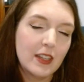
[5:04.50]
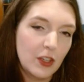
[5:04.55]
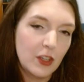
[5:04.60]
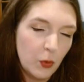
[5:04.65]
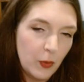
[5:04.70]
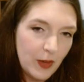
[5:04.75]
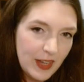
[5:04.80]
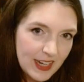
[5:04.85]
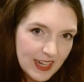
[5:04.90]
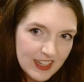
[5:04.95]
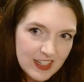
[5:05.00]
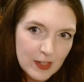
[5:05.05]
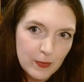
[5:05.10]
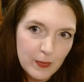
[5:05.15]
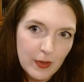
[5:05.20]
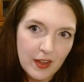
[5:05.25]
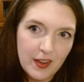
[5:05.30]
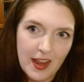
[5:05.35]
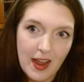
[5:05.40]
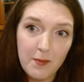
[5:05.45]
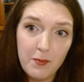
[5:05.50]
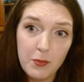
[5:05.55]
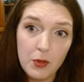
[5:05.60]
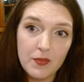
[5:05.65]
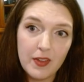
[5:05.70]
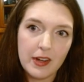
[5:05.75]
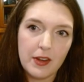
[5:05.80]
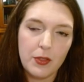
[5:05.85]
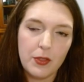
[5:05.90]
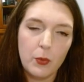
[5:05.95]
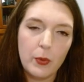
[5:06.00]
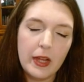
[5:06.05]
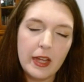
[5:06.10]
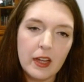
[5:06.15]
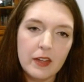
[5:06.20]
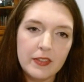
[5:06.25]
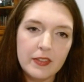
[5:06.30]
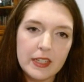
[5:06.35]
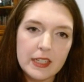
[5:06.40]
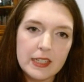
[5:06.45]
Queen has to move out of the way,
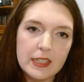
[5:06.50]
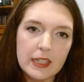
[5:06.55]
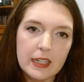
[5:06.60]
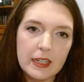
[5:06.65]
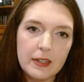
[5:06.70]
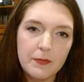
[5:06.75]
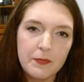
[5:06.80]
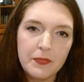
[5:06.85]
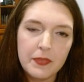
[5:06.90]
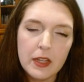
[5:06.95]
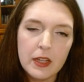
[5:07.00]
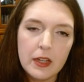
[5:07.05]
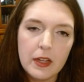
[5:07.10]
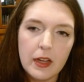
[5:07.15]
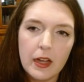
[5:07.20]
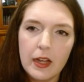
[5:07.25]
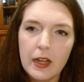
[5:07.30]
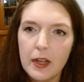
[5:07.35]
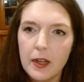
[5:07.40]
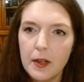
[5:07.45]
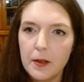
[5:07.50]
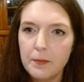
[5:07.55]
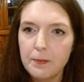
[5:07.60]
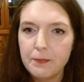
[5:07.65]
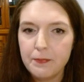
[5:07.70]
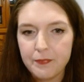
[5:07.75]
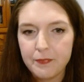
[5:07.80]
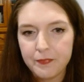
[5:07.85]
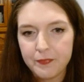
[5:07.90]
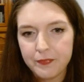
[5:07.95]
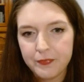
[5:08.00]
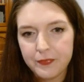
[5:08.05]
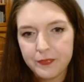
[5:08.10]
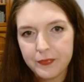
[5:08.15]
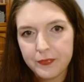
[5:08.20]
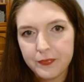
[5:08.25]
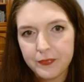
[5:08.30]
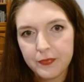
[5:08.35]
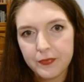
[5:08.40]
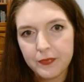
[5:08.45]
obviously. And
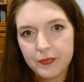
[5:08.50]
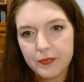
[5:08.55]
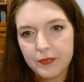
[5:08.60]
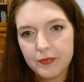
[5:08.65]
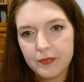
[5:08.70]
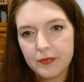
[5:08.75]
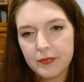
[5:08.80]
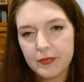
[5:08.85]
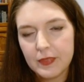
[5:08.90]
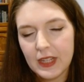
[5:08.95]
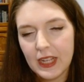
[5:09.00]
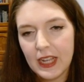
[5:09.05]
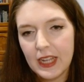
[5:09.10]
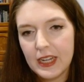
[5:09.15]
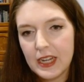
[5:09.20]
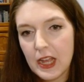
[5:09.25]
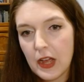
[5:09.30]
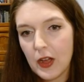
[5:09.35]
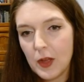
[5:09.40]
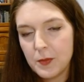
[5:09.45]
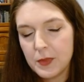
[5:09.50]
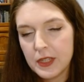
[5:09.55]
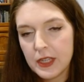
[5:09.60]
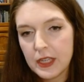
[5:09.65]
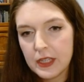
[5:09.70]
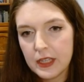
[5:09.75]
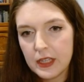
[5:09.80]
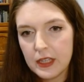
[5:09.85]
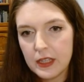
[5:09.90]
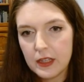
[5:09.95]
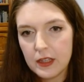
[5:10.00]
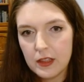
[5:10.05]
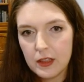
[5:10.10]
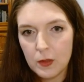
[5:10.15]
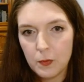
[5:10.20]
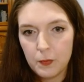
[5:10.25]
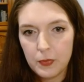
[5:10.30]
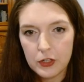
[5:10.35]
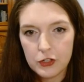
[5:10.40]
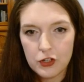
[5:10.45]
now I'm kicking
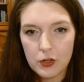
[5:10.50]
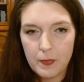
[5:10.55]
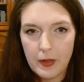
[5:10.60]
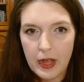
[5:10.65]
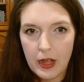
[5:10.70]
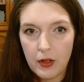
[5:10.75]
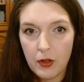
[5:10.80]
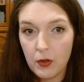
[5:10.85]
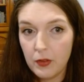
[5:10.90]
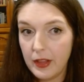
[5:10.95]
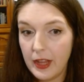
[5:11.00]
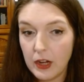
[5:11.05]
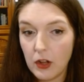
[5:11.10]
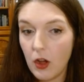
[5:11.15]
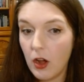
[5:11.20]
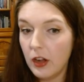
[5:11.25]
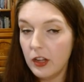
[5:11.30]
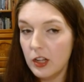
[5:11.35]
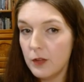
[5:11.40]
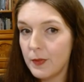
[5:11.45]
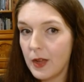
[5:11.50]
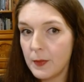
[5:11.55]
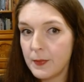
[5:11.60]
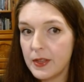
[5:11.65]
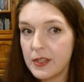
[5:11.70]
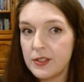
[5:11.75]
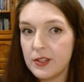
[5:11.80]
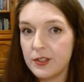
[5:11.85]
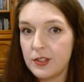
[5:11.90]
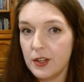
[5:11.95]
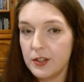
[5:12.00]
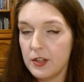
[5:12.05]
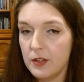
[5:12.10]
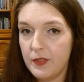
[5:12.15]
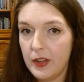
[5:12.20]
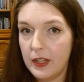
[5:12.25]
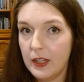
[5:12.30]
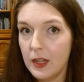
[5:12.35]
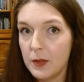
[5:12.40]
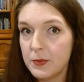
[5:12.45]
the bishop out. Like, all of my pieces are
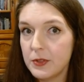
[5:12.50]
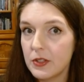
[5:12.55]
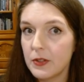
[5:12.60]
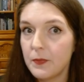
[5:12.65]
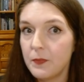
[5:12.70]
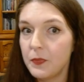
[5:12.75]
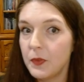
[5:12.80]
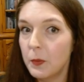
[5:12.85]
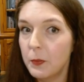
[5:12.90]
developed.